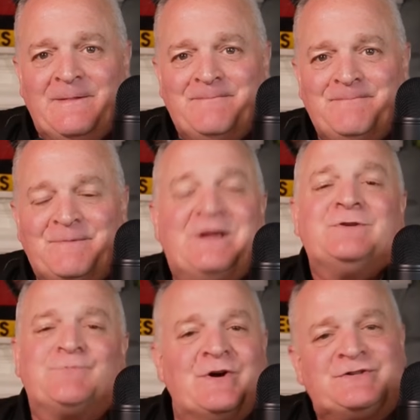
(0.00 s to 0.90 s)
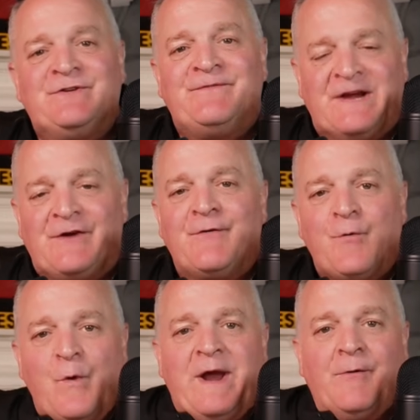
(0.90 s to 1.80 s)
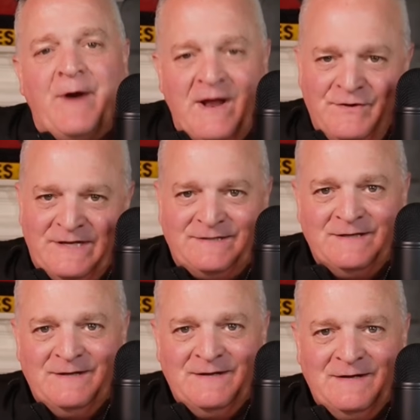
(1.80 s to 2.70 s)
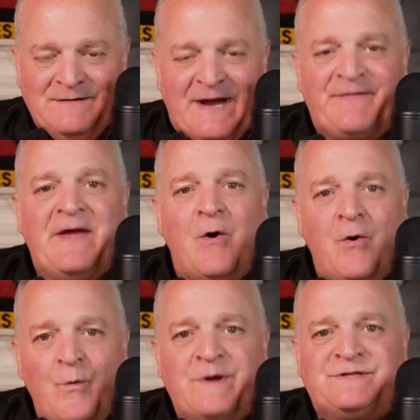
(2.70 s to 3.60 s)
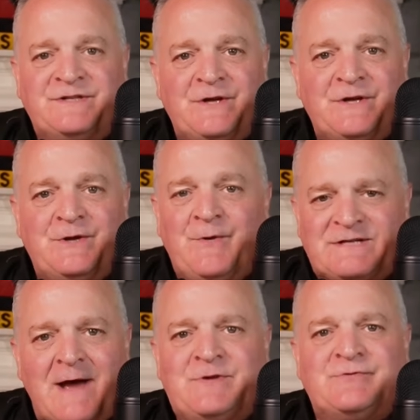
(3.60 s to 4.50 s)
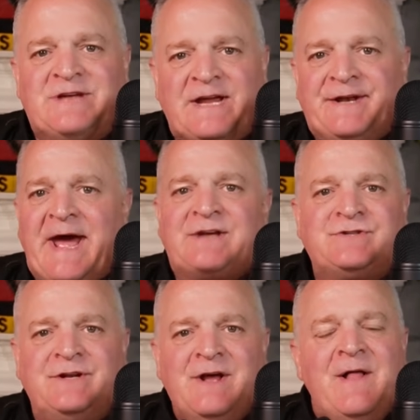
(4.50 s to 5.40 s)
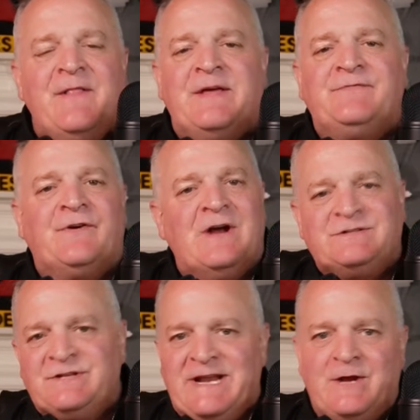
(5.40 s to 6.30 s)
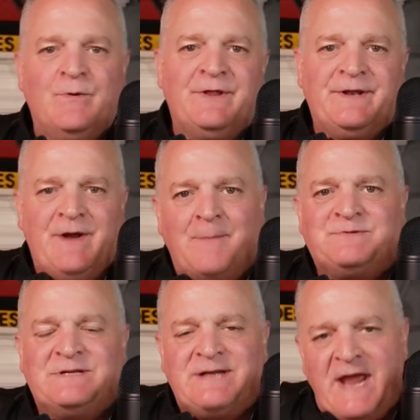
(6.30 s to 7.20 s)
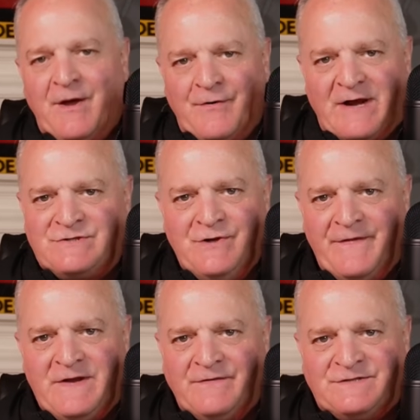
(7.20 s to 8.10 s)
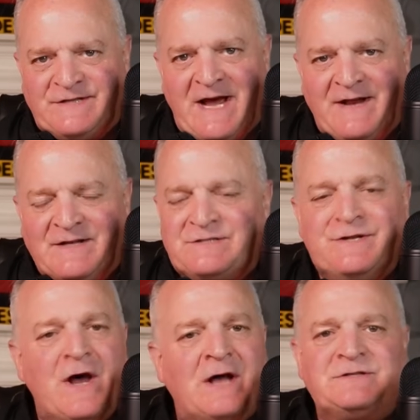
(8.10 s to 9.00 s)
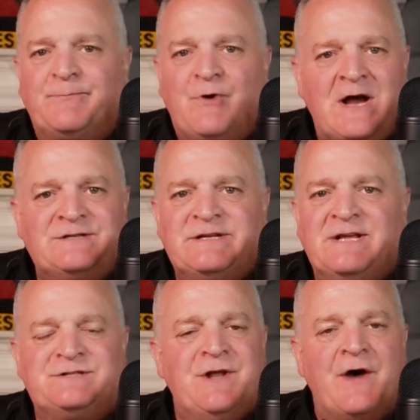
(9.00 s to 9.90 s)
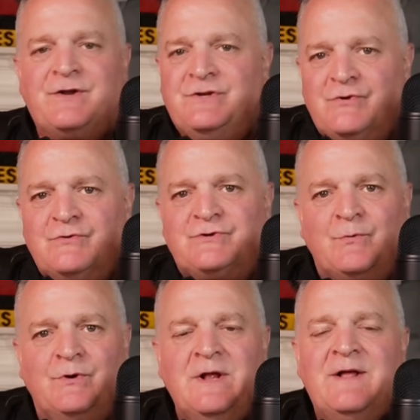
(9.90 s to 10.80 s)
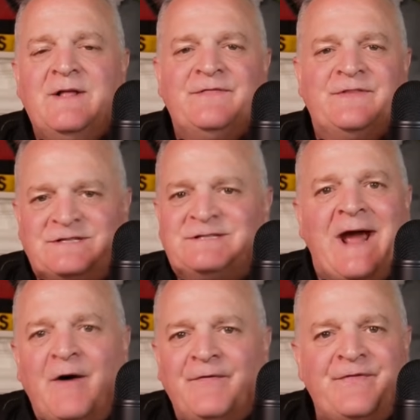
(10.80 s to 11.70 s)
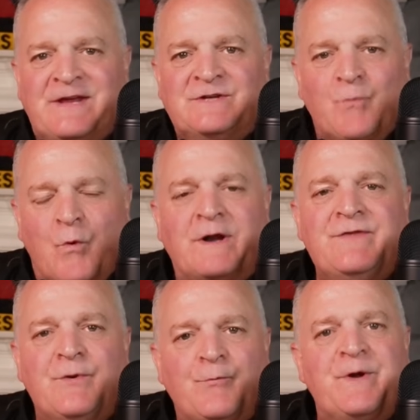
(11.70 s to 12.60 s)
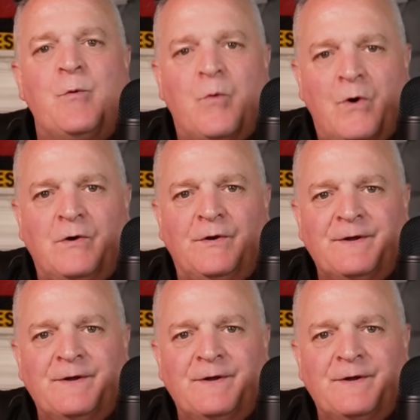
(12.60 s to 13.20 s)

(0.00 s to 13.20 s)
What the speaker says: Because Russia figured a way around it, like they always do. Every time you take an action, there has an equal and opposite counteraction on the other side. It's not surprising. It's not unusual. This is how things work in the real world.